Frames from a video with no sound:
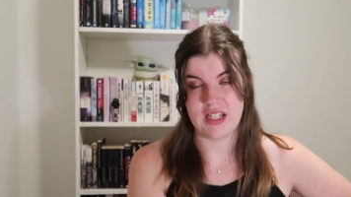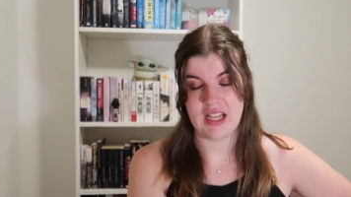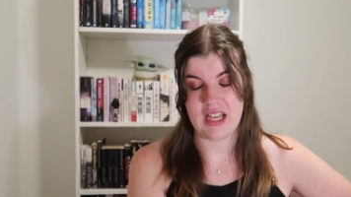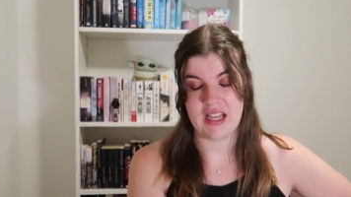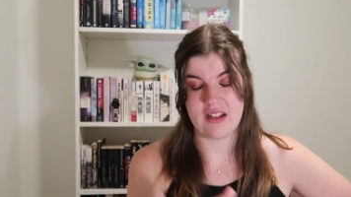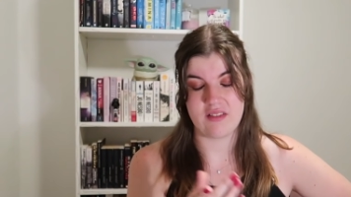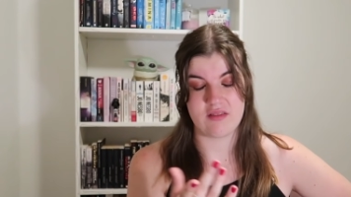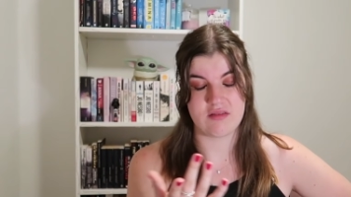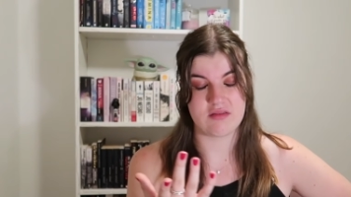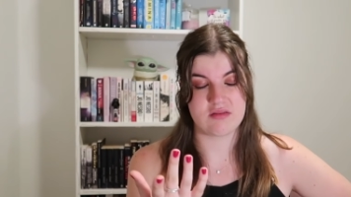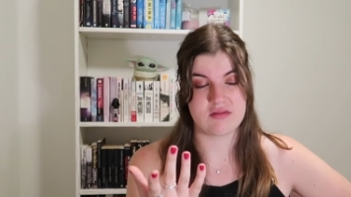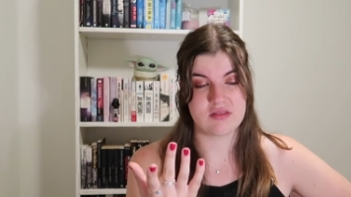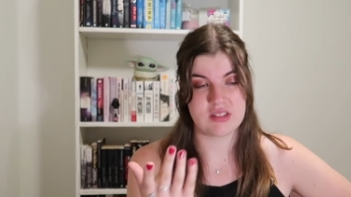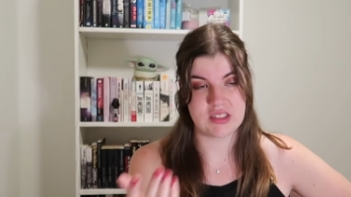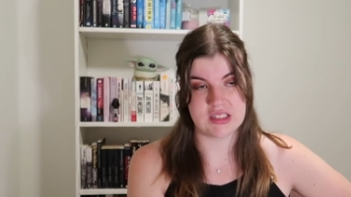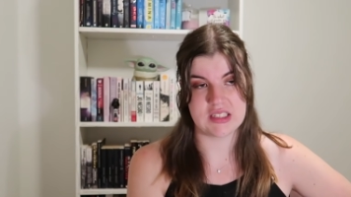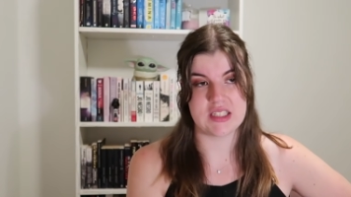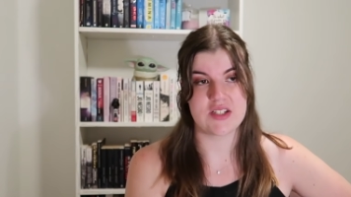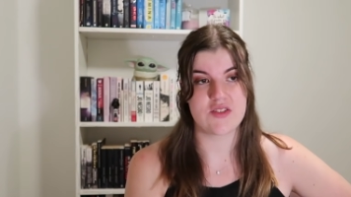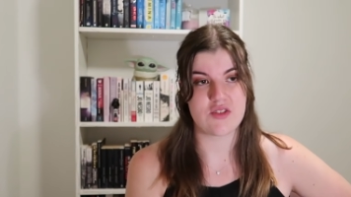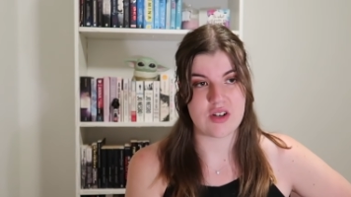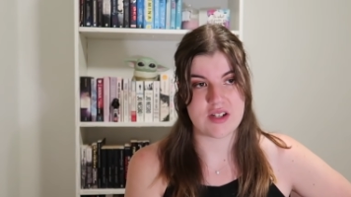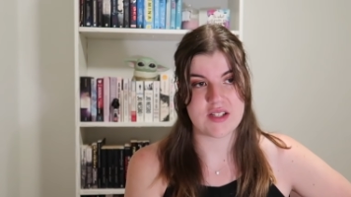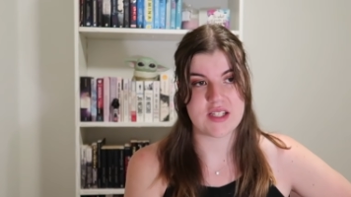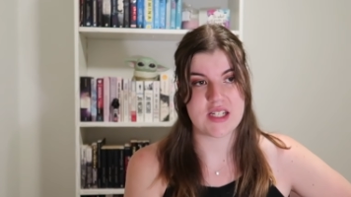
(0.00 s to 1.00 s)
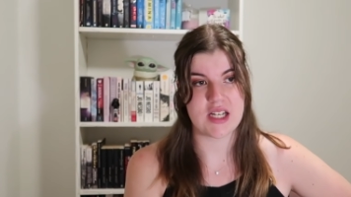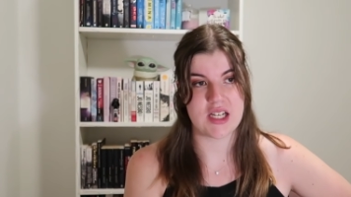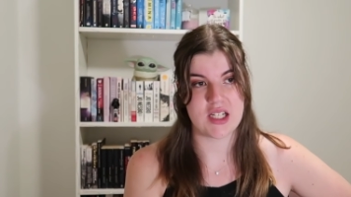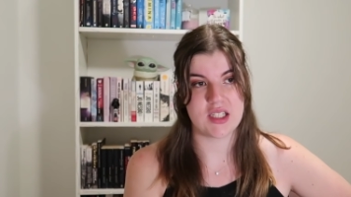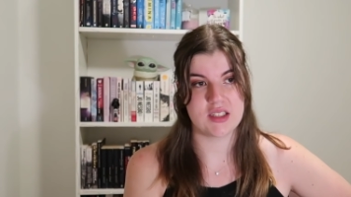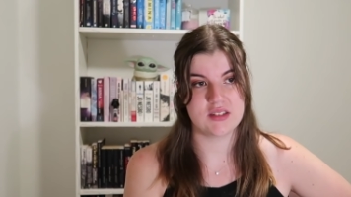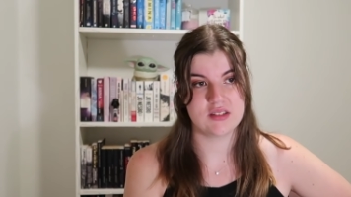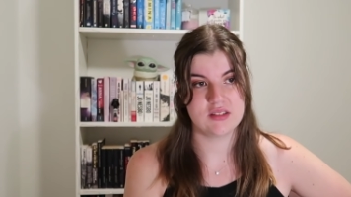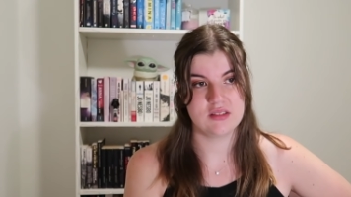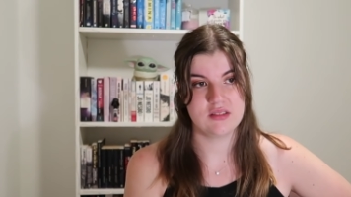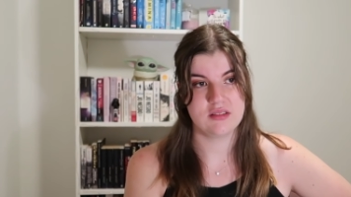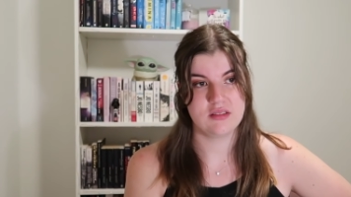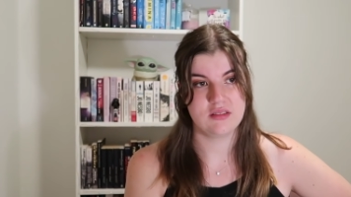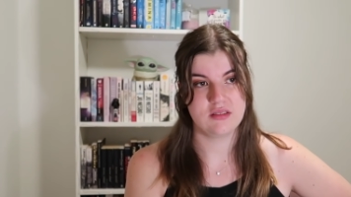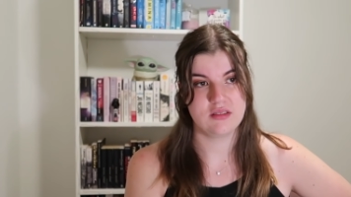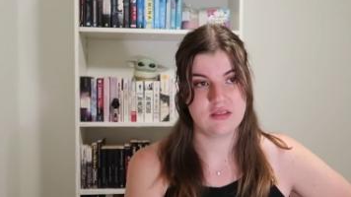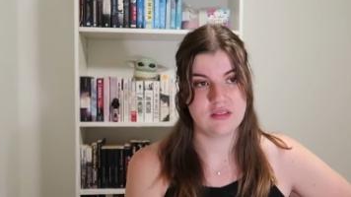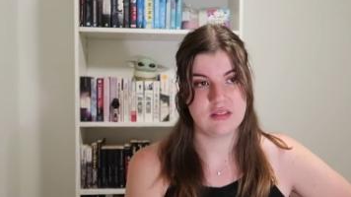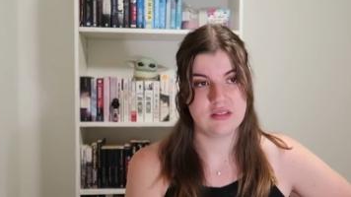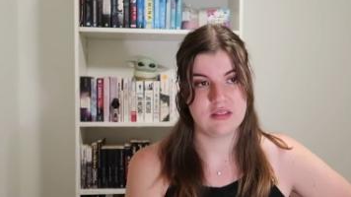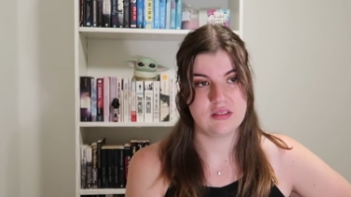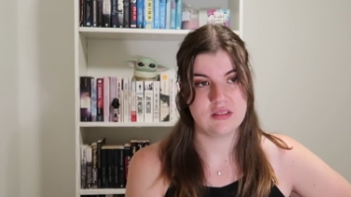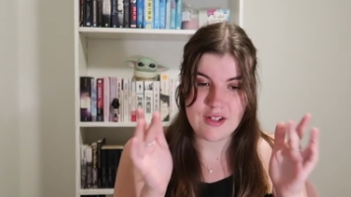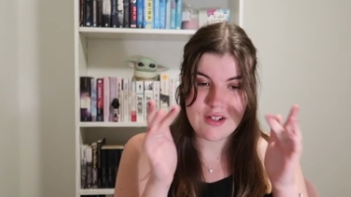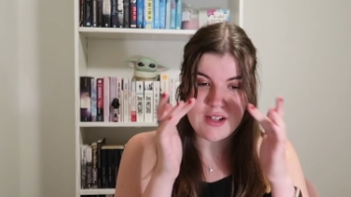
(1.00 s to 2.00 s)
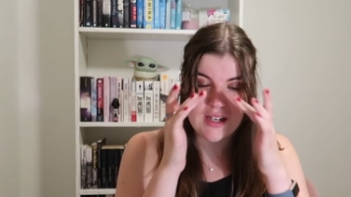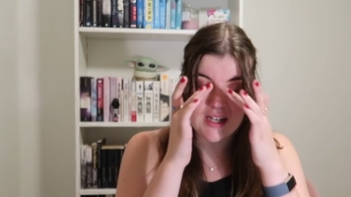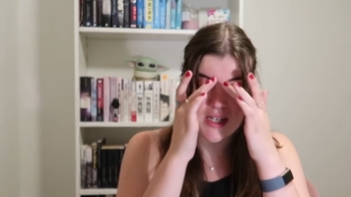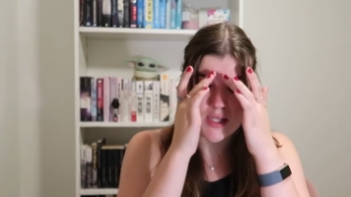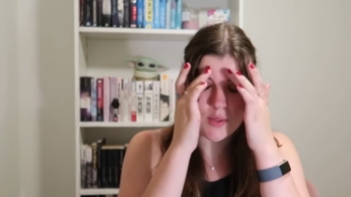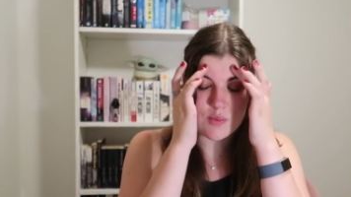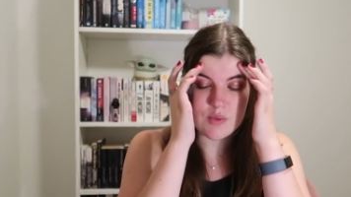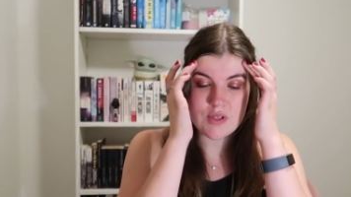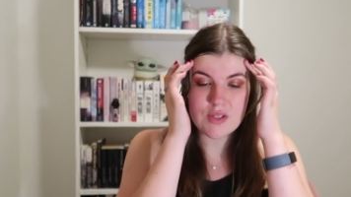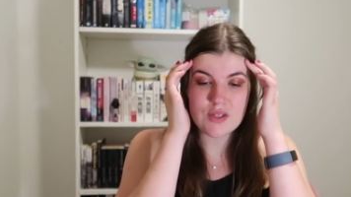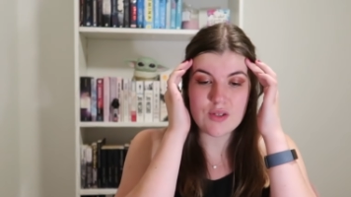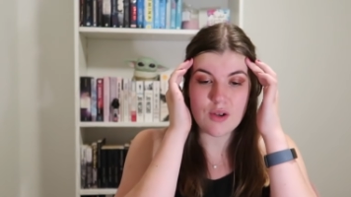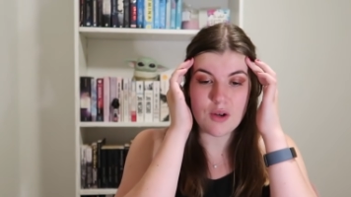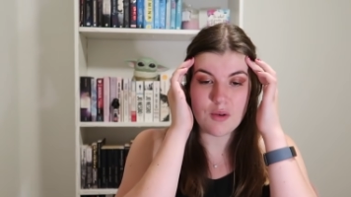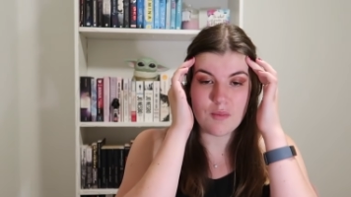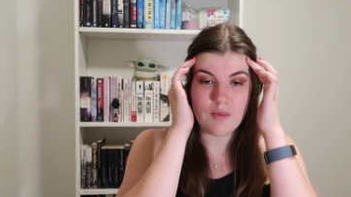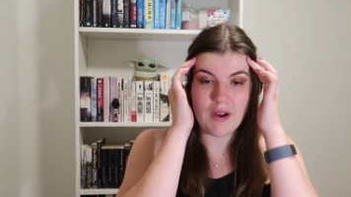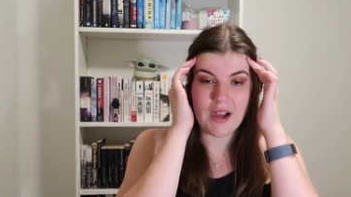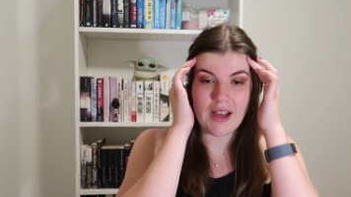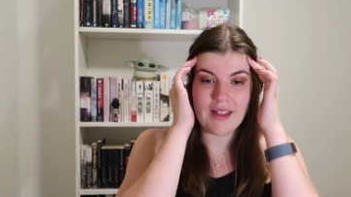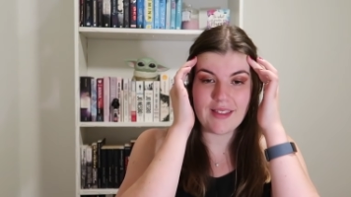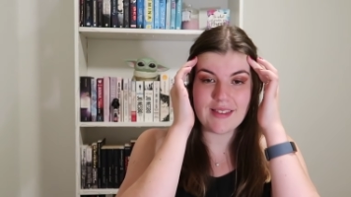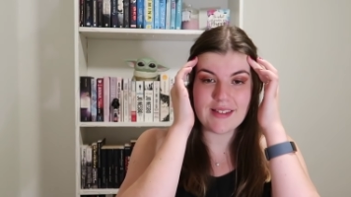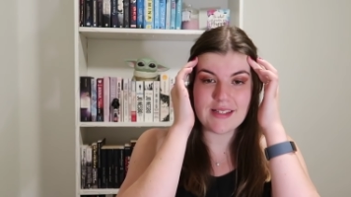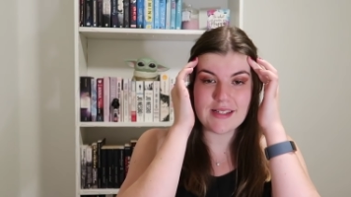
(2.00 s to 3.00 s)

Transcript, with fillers: And really stressed out. You guys were so right.